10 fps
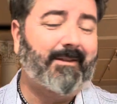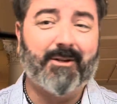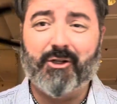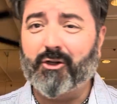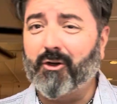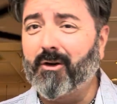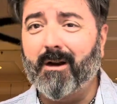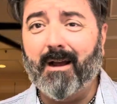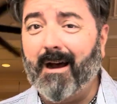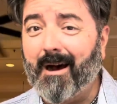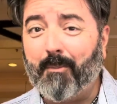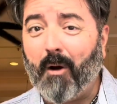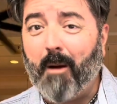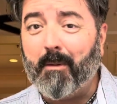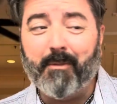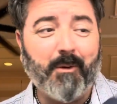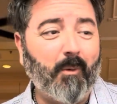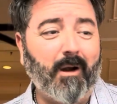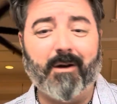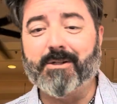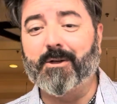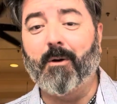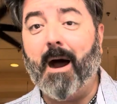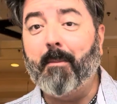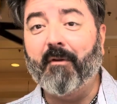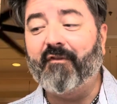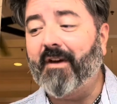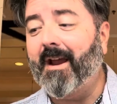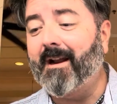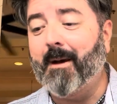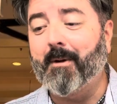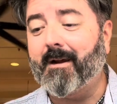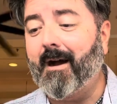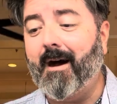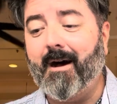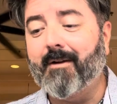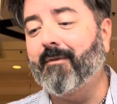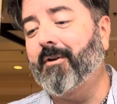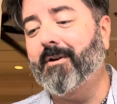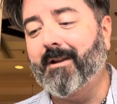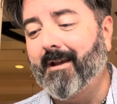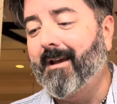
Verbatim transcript: The shirt I'll probably wear. So I'm a fan. I'm a convert.